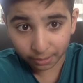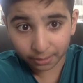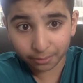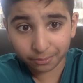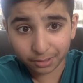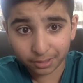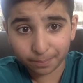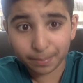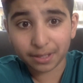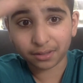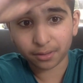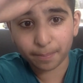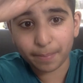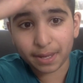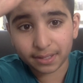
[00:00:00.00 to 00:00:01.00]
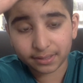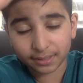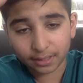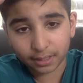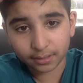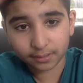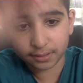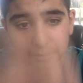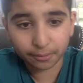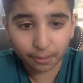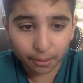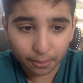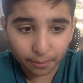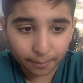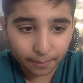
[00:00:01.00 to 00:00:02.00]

It would just be on the baseline 0.